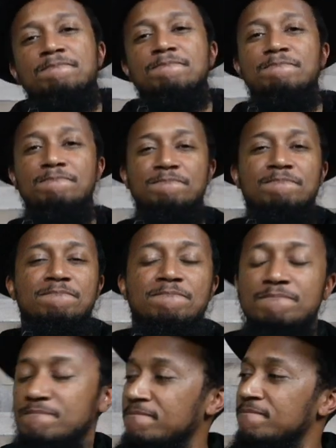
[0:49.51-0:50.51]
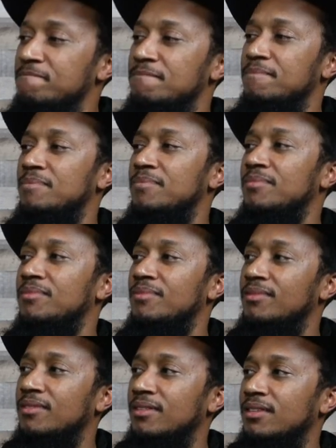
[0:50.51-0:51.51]

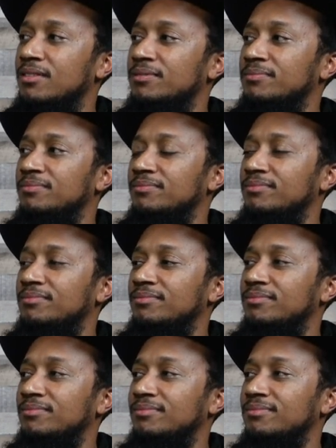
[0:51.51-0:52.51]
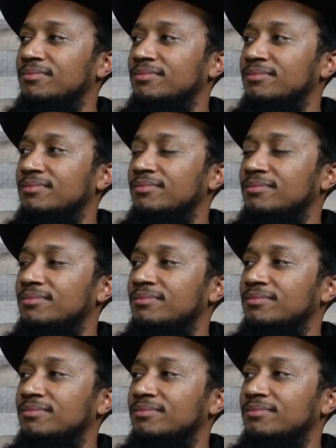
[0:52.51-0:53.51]

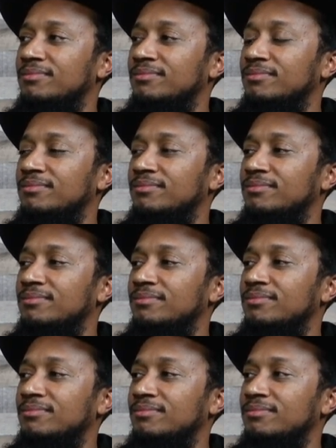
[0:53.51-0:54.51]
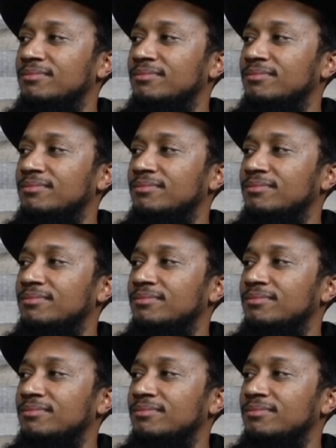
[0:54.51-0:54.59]
This person isn't speaking.